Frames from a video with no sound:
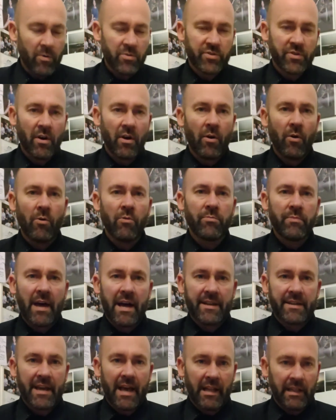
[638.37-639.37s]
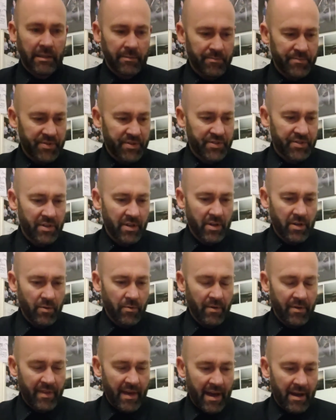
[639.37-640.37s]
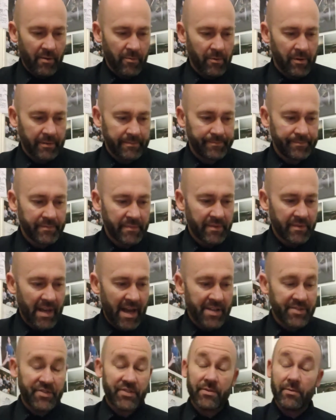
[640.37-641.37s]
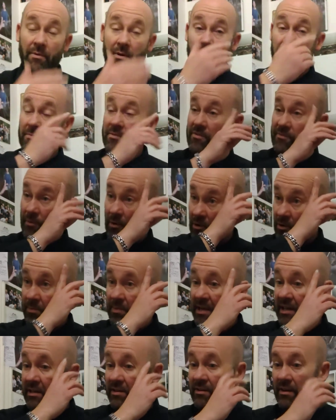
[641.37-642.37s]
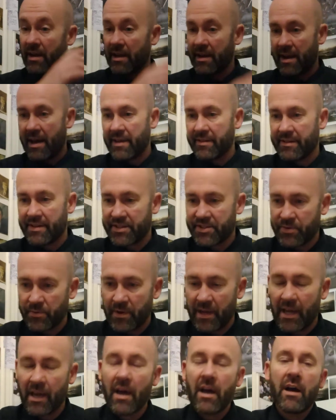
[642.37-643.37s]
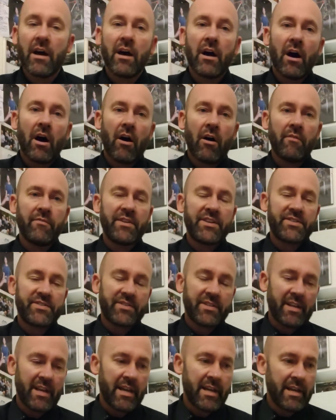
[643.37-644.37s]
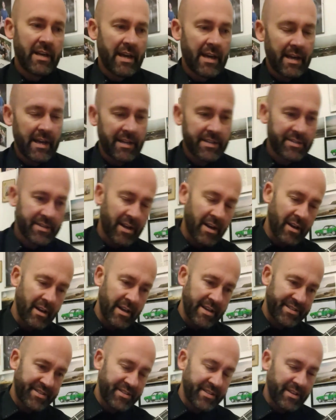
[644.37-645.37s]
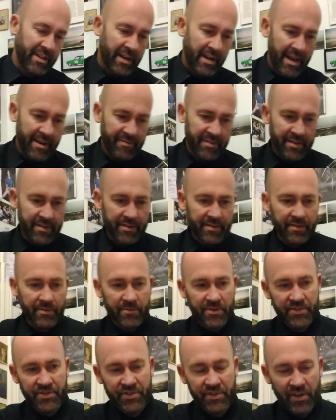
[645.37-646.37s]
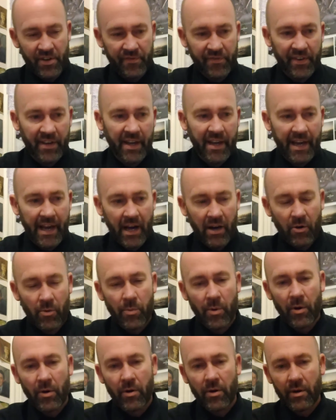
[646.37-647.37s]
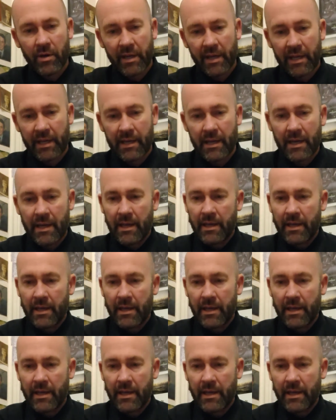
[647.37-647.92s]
So I hope that helps with that one. That's the one we've all been looking at this week. Obviously in guitar lesson 11 there was Surfing Cowboy.